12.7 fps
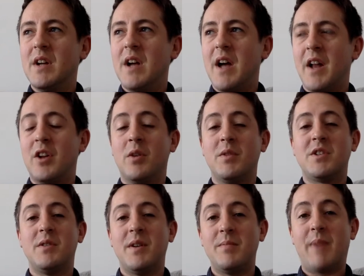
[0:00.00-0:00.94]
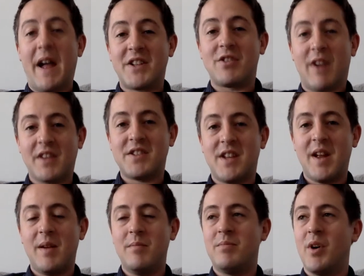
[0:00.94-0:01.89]
And I know we're doing better at
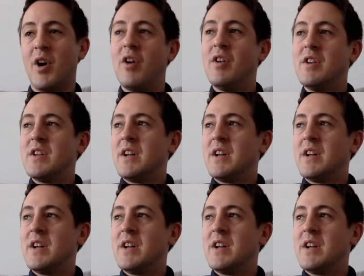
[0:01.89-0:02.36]
it, but